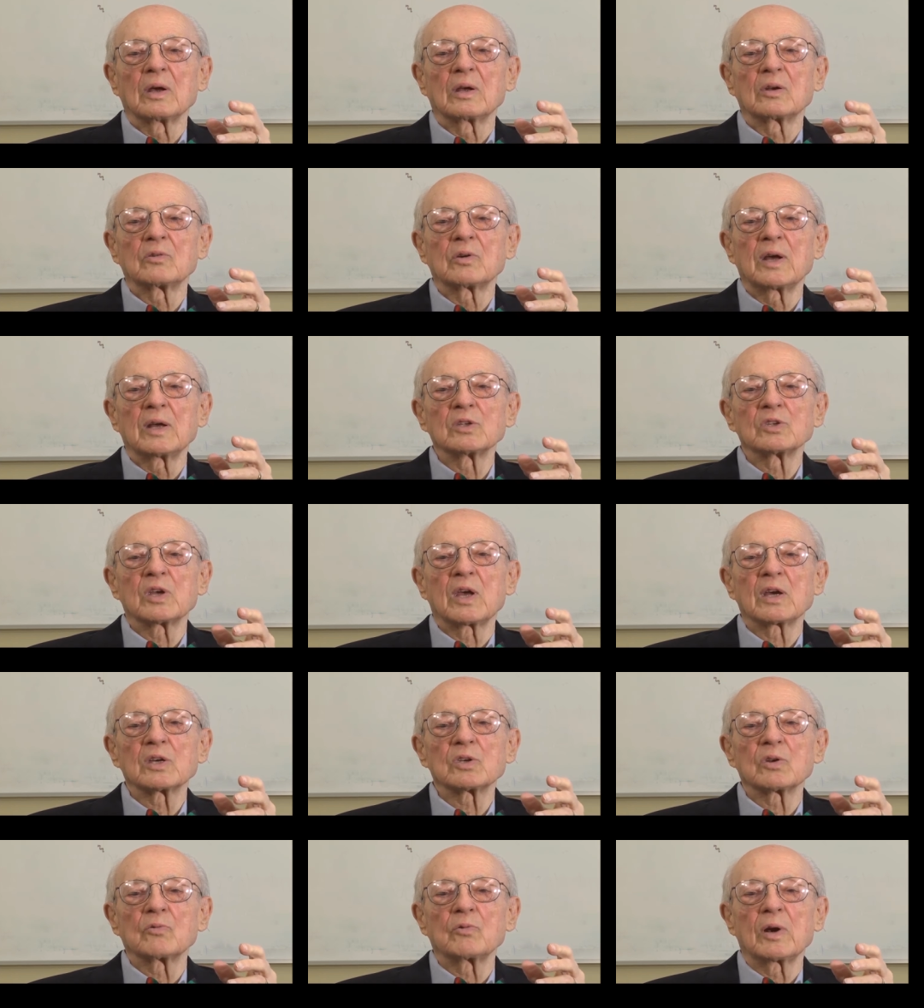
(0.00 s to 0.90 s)
a
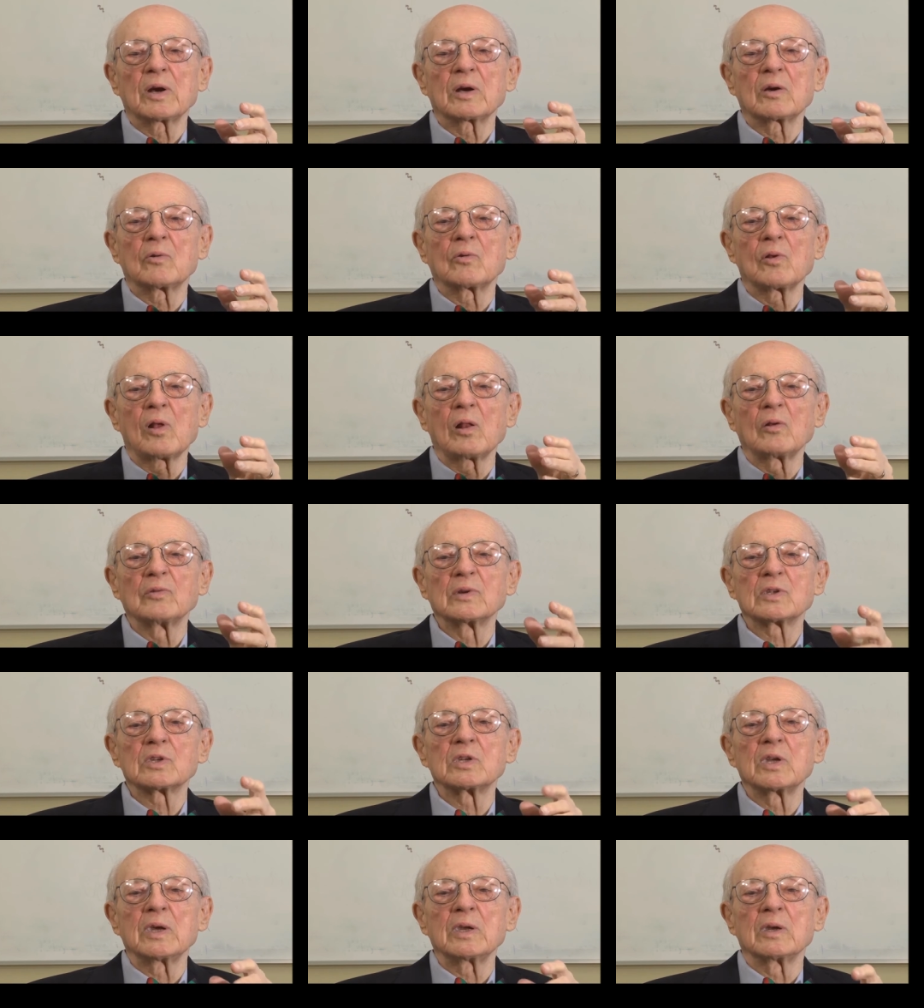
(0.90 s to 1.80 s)
transaction record with all of
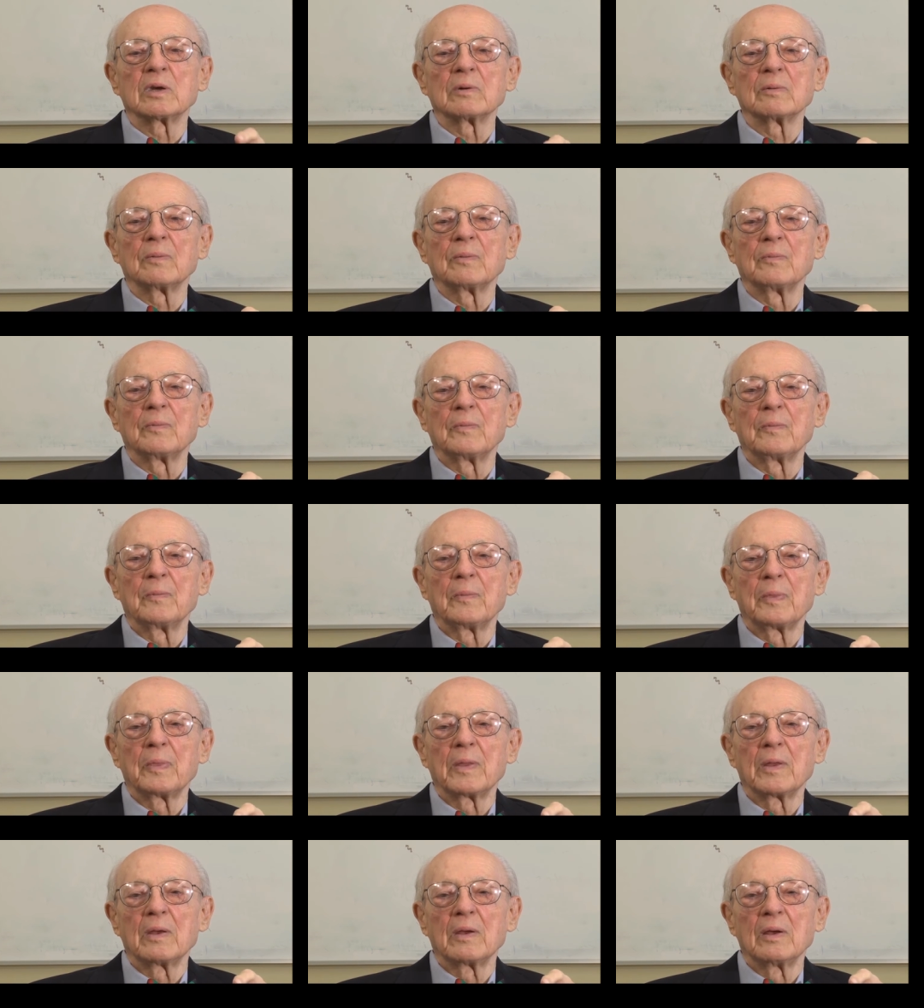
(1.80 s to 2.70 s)
its data.
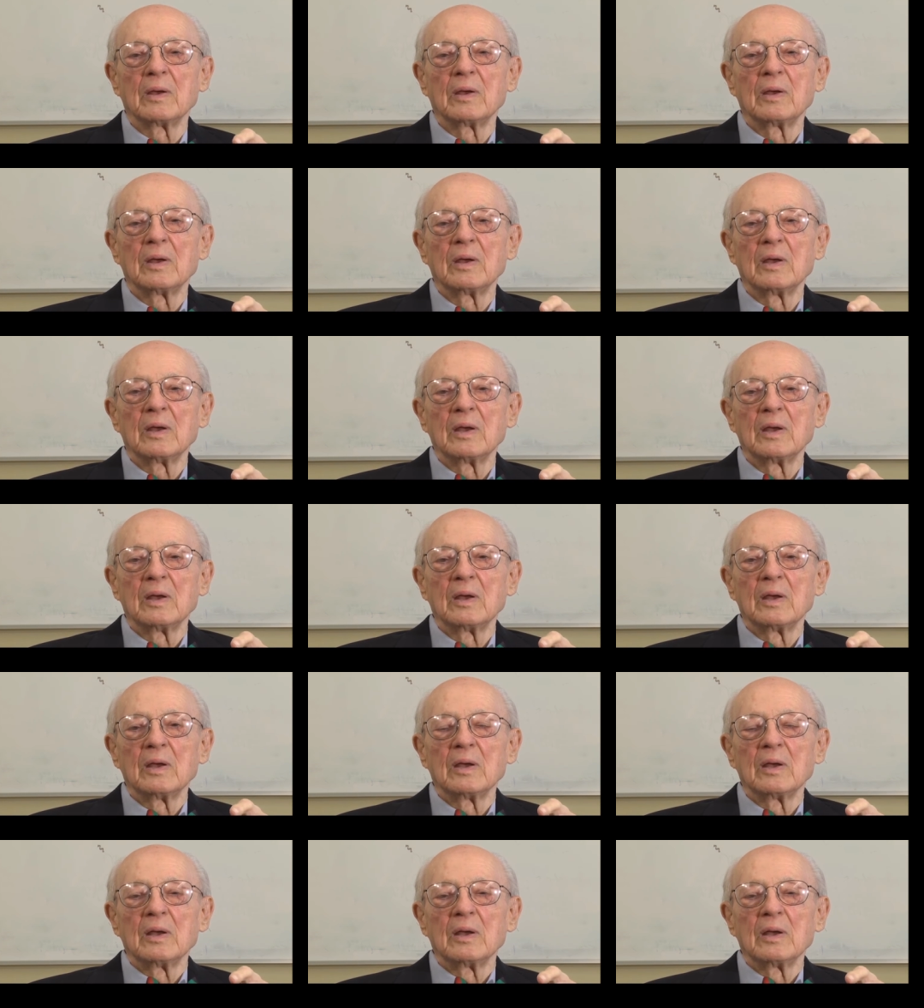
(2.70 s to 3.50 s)
Mm-hmm.